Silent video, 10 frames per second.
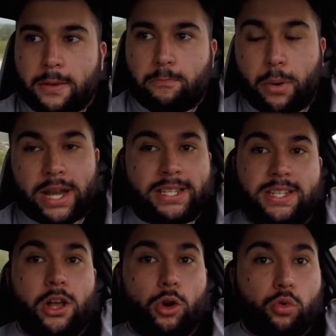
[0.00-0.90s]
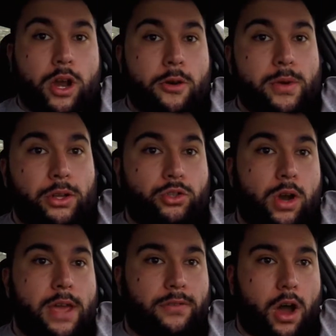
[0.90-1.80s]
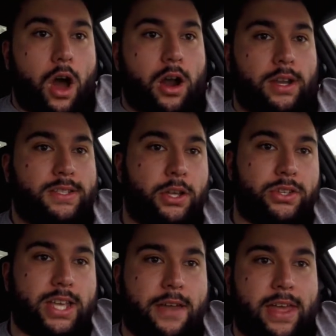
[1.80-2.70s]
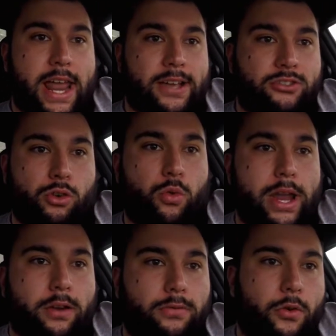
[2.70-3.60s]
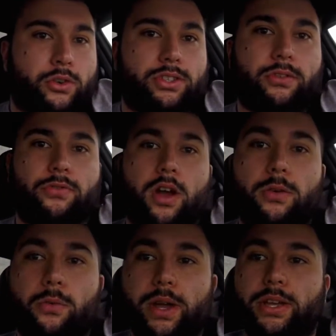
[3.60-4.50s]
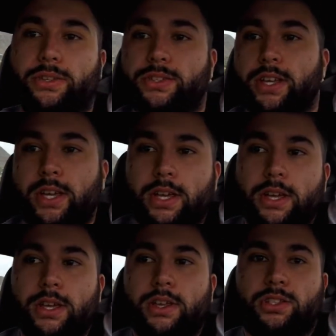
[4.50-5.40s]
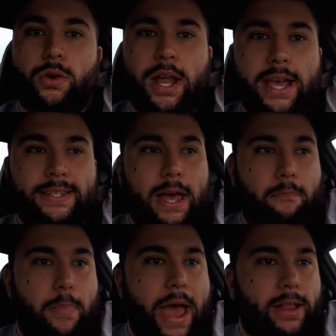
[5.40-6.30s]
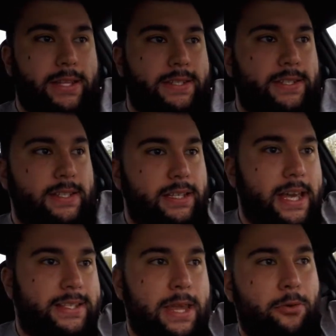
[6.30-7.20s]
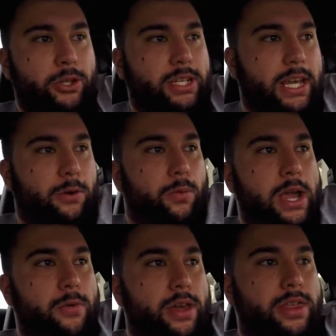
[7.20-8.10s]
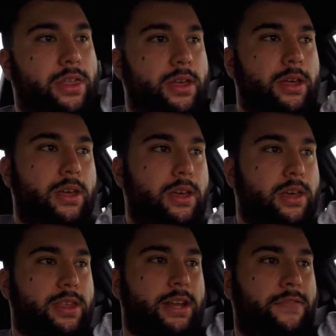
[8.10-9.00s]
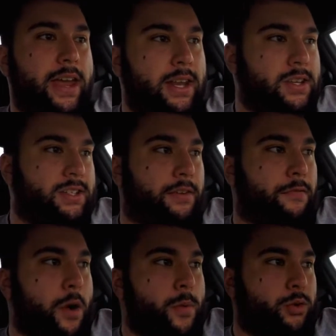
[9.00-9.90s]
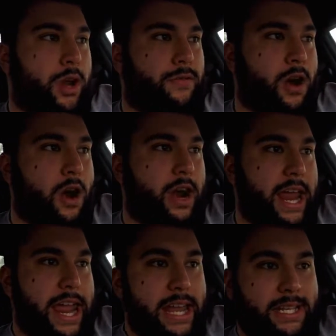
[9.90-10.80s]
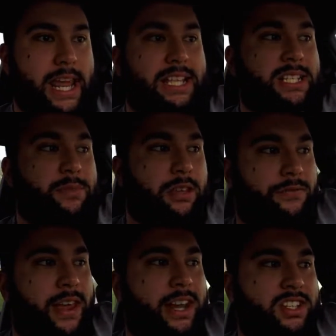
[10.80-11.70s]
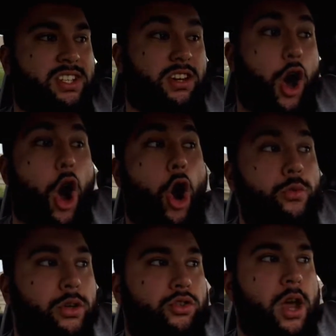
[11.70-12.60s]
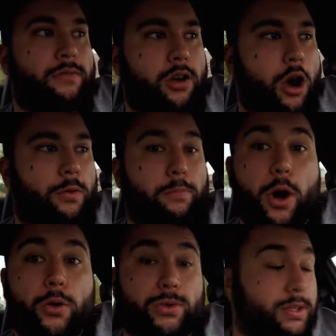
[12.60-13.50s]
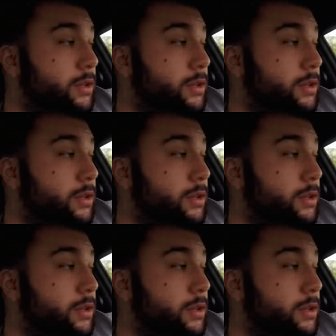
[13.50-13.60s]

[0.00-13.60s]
But it's still a rear-wheel drive car. It still doesn't have that extra weight or force on the front wheels. So it has that balance. It's able to get away with the advantages of a front-wheel drive car and take some of the advantages an all-wheel drive car would pose.